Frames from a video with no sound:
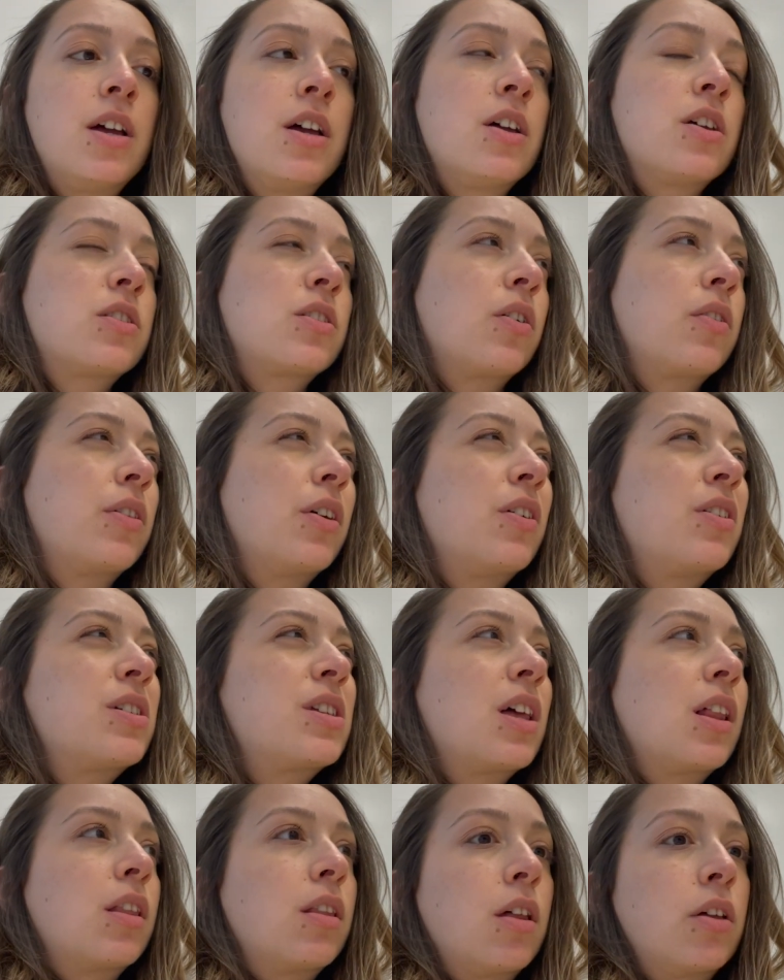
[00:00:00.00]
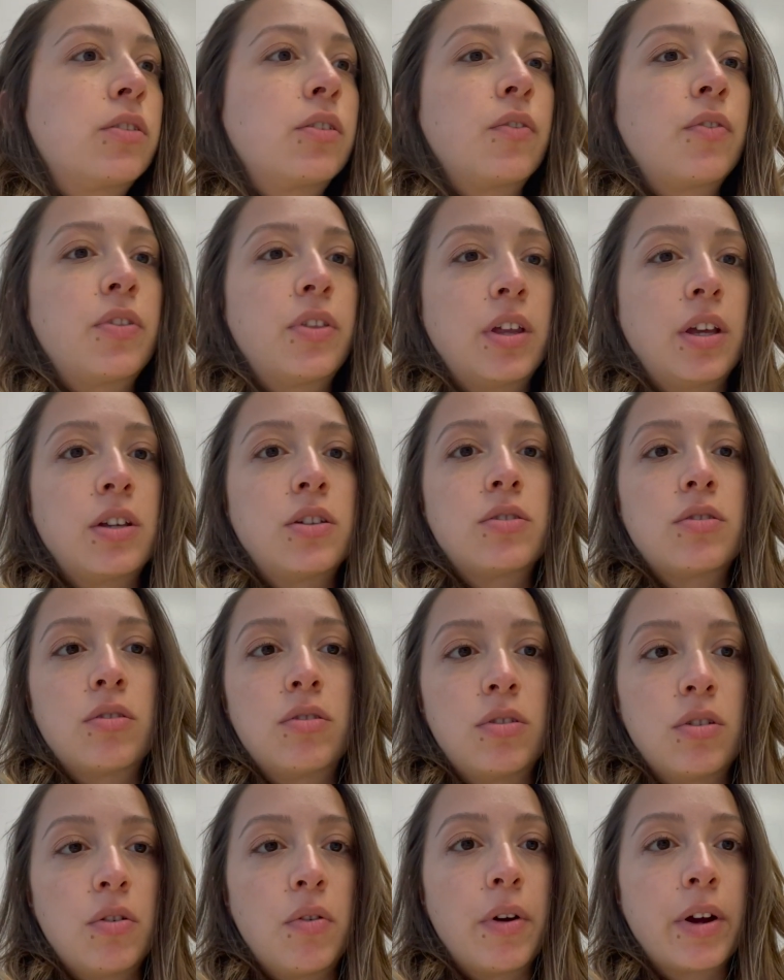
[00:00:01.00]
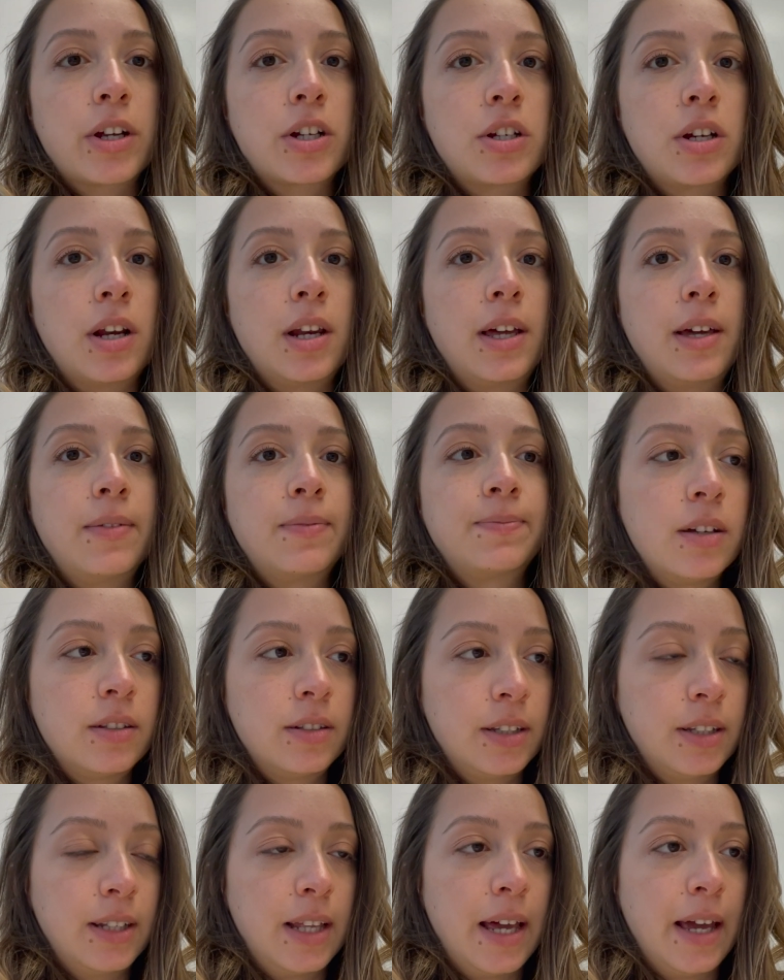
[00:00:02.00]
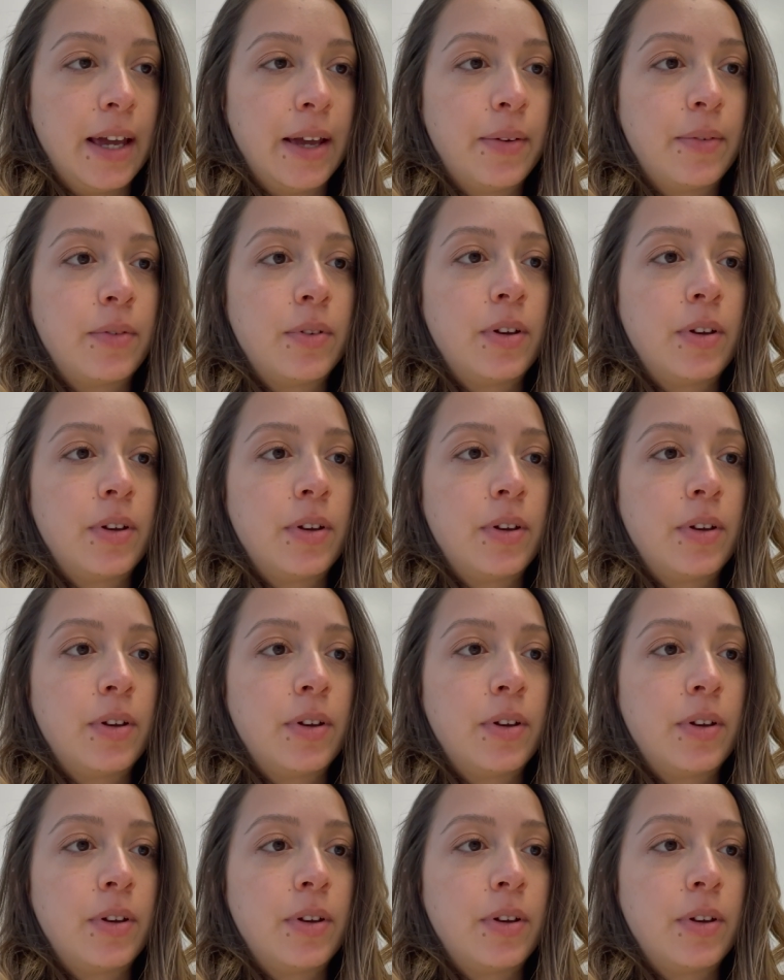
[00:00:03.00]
So there is a lot of things to do actually today.